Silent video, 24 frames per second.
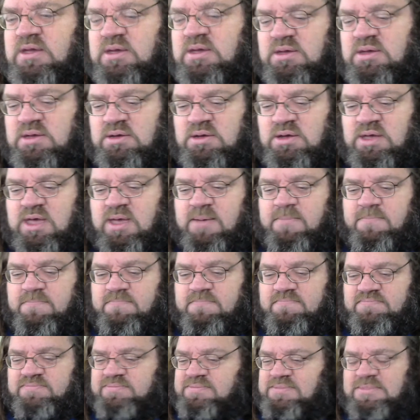Okay,
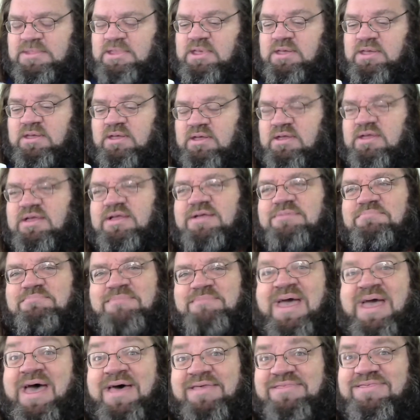
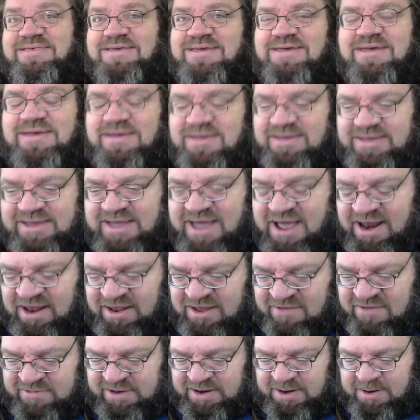math, gotta
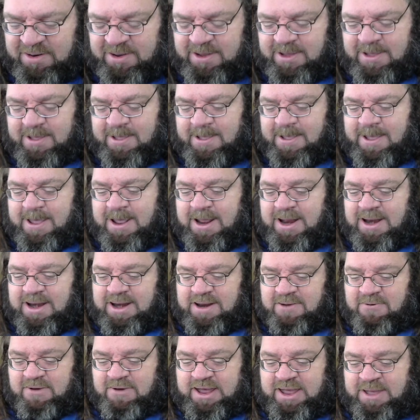love it.
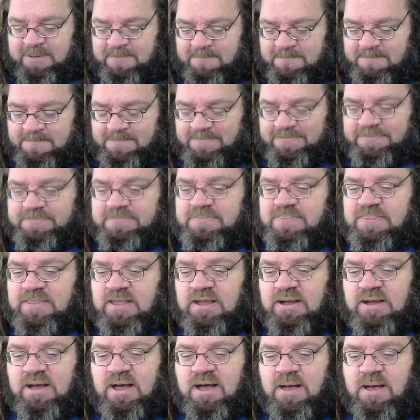Anyway,
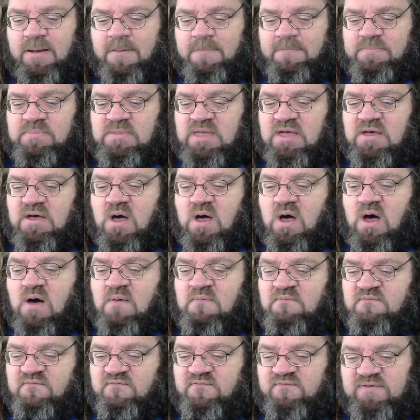um,
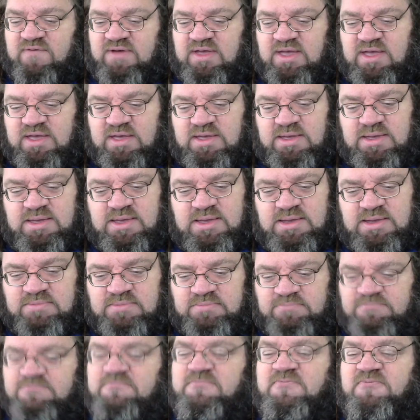Humph,
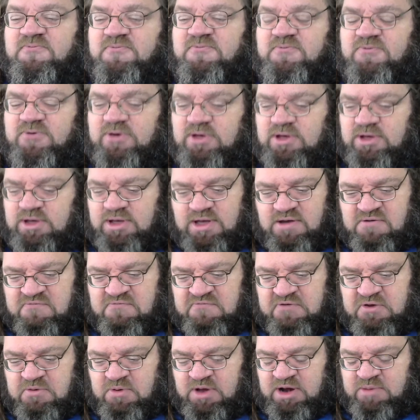Humph, however
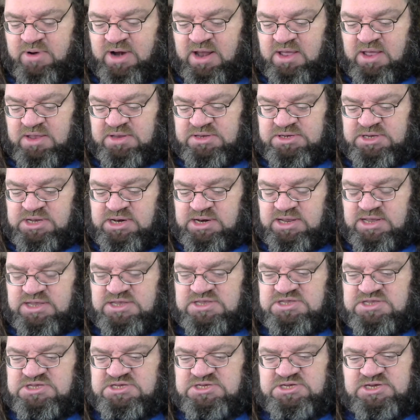you want to pronounce it,
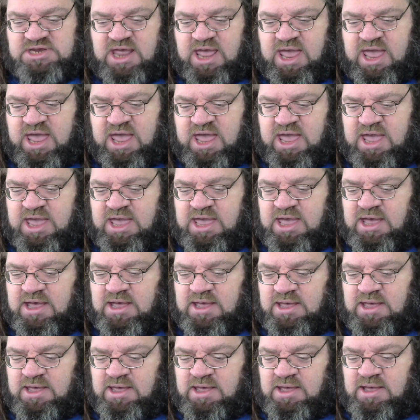is a
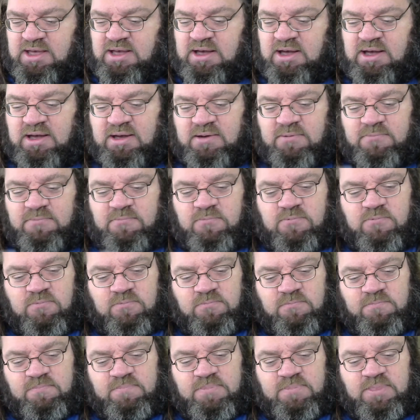um,
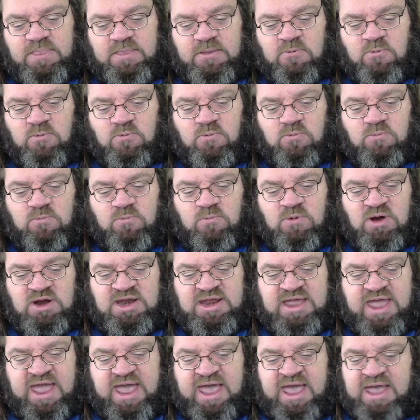one
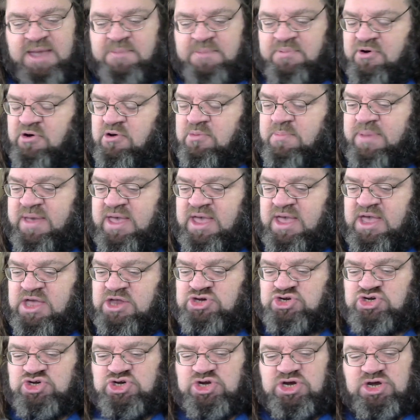gag per
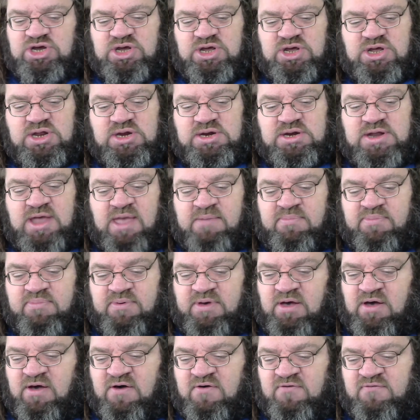page type
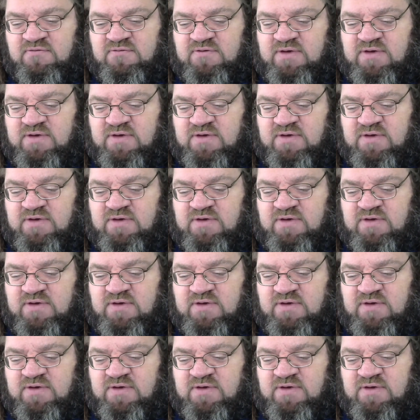of